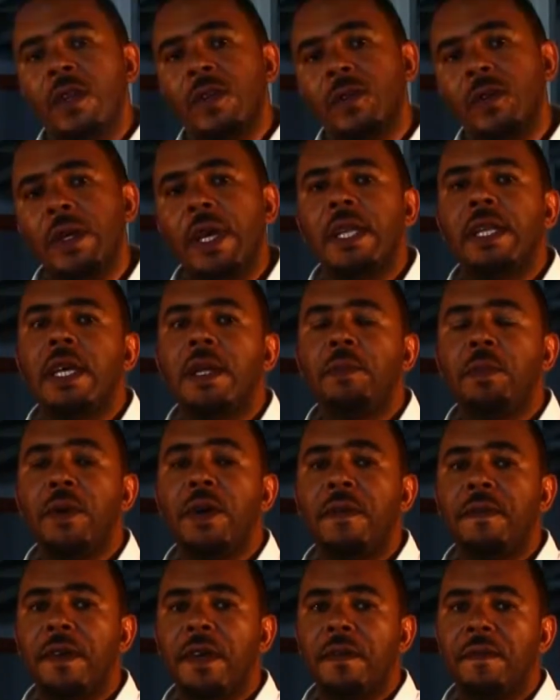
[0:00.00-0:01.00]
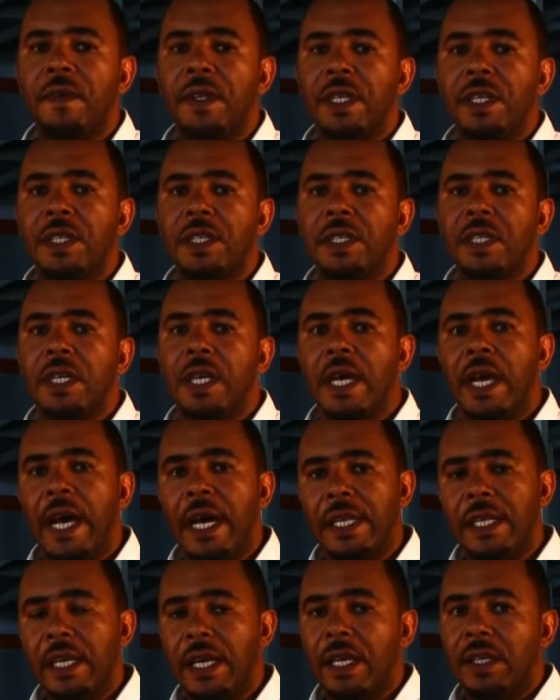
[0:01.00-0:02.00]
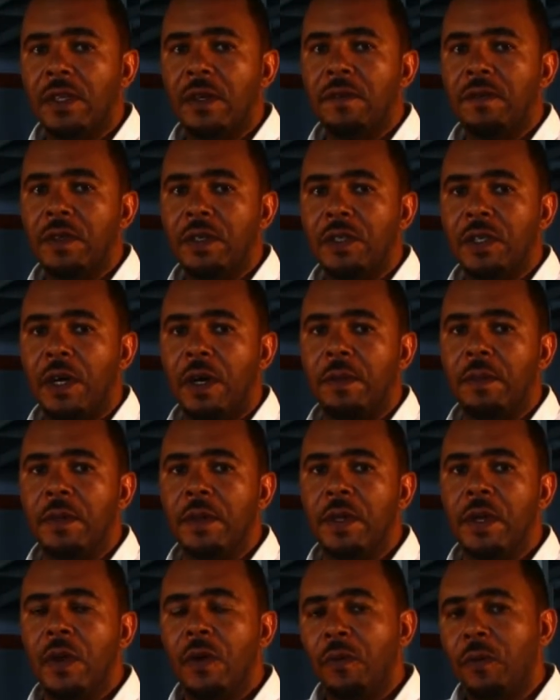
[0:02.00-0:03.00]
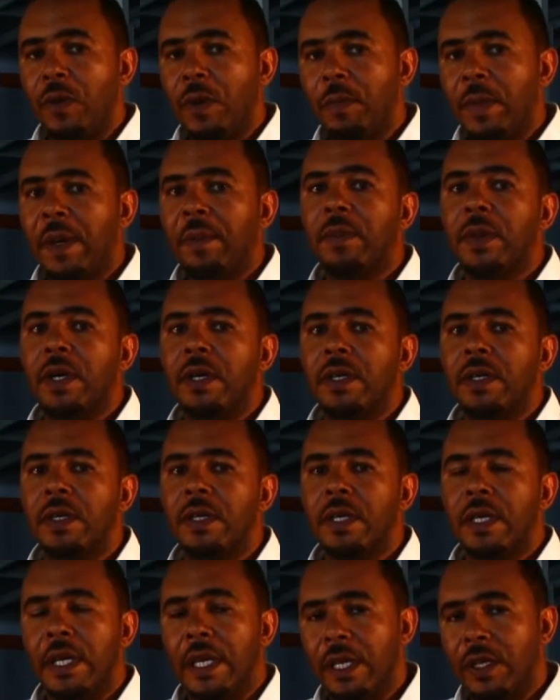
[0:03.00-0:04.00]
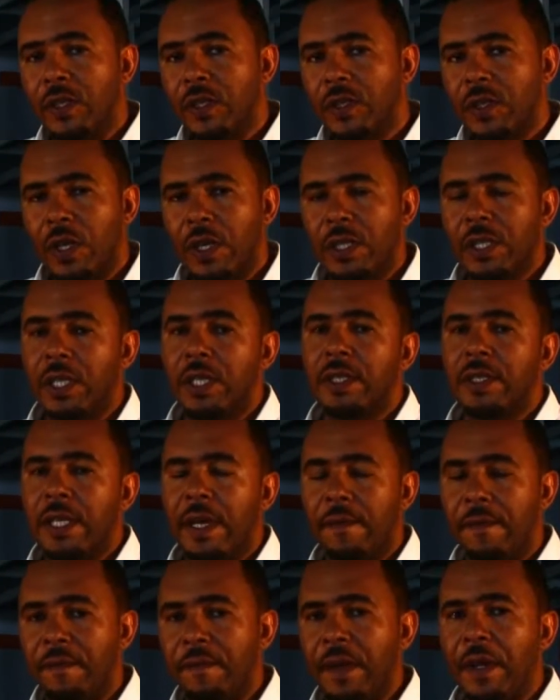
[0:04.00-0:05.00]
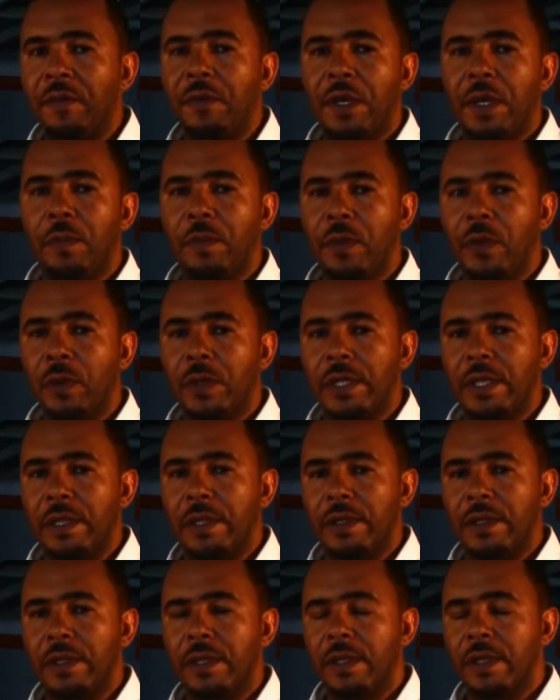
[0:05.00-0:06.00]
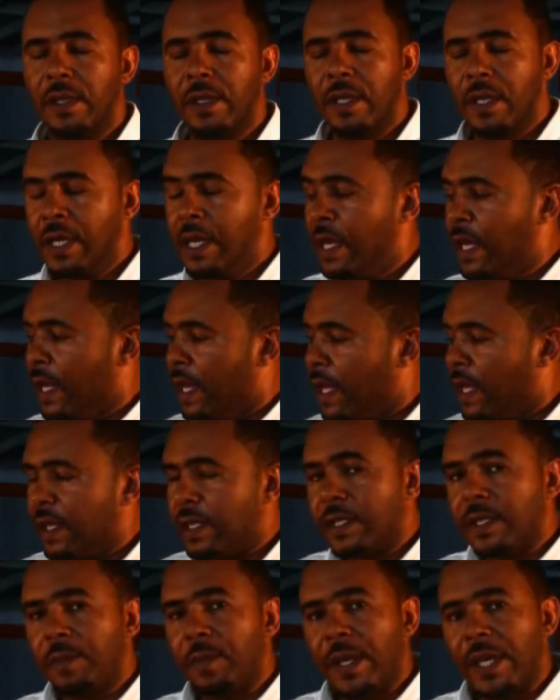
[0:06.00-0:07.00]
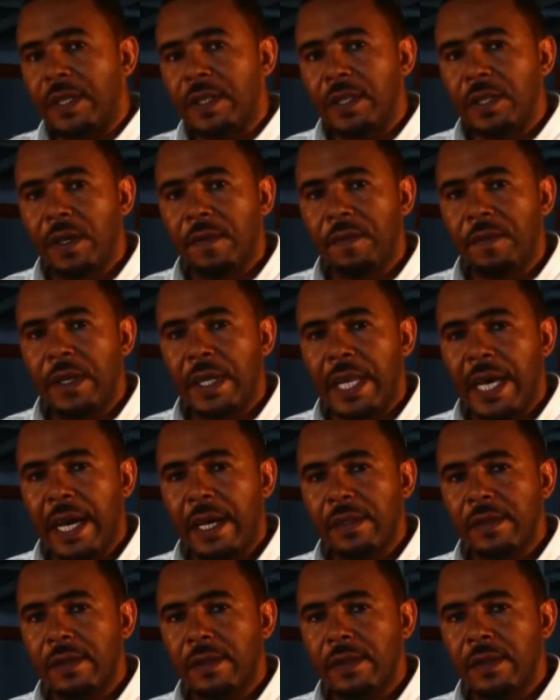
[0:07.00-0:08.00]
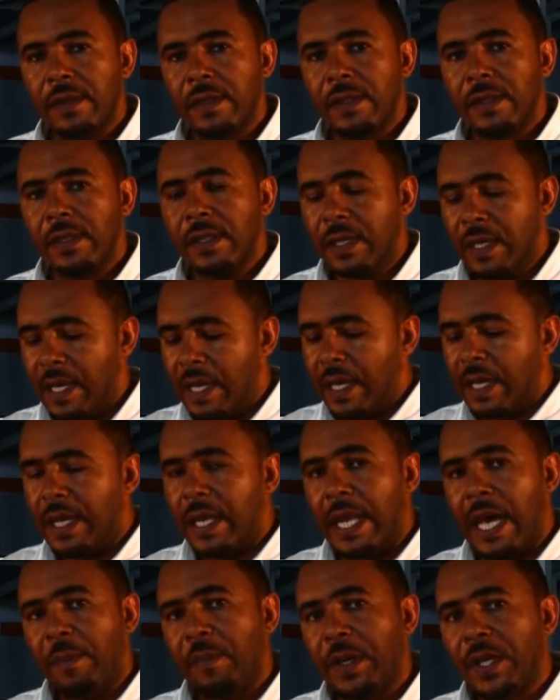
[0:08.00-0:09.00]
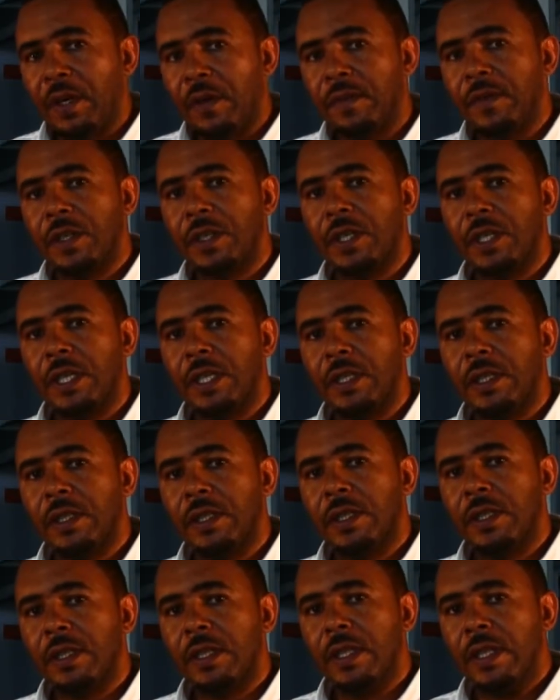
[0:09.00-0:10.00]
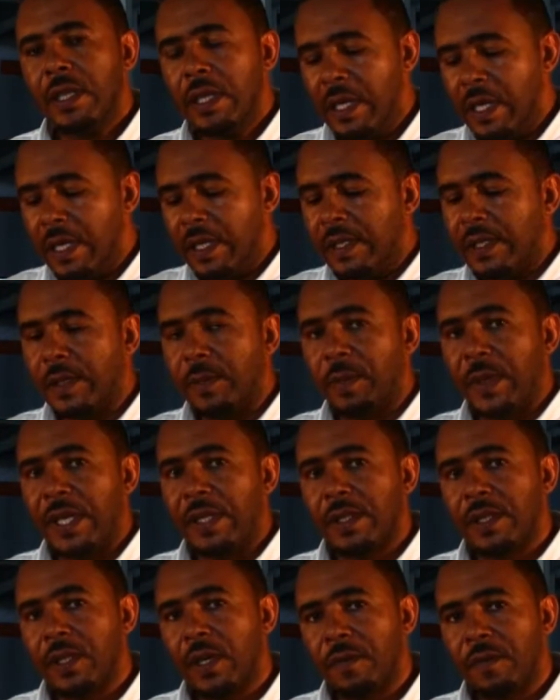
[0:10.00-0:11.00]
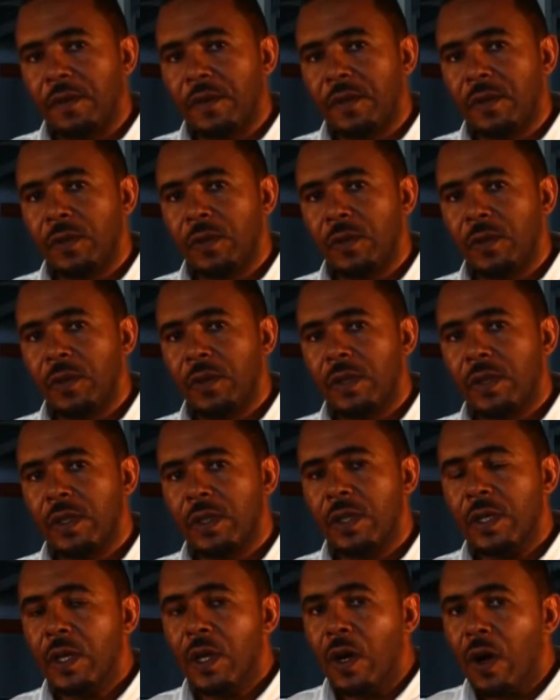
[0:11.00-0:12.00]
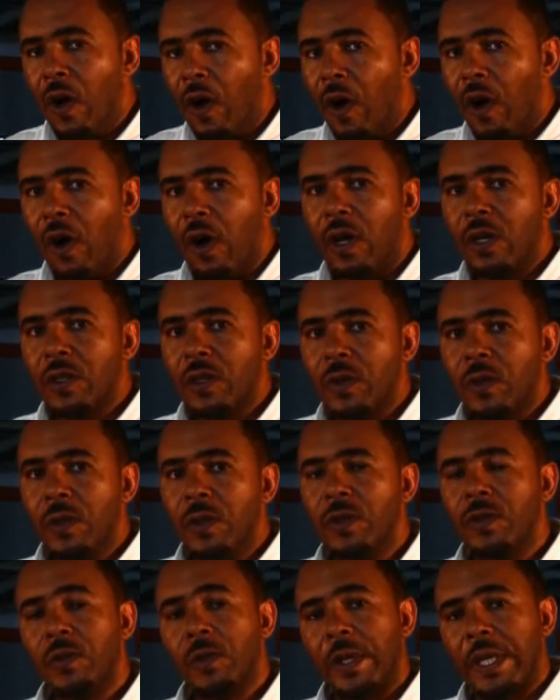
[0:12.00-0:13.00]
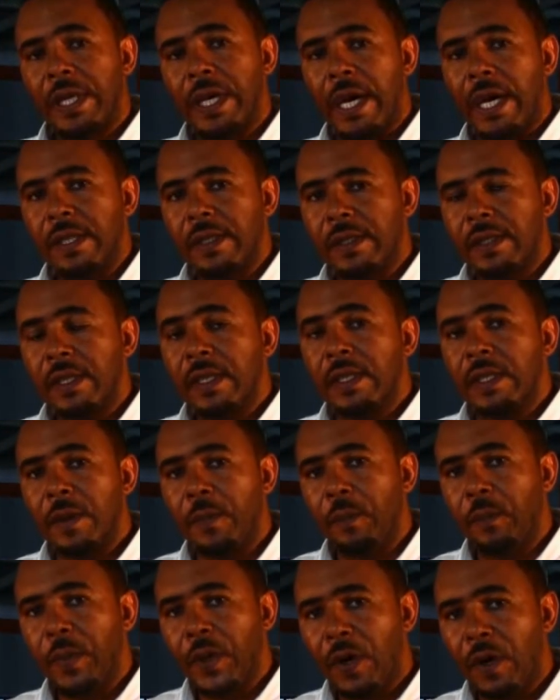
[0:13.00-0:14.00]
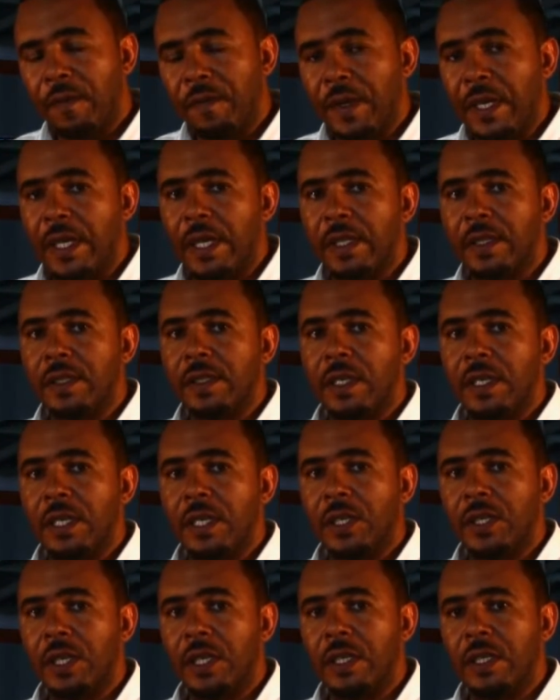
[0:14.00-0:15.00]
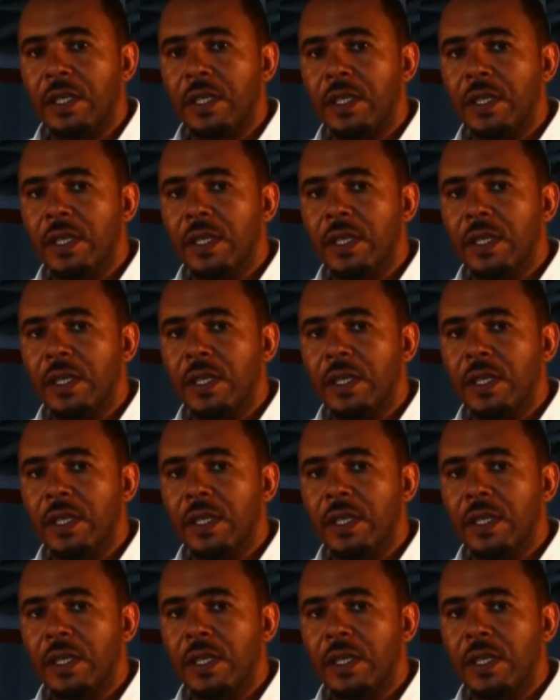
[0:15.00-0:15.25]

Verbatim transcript: To get that perfect finish at the end of the job, remember instructions are very important. Spacing of the lats, lapping of the sheets, spacing of the screws, all go to enhance the perfect installation.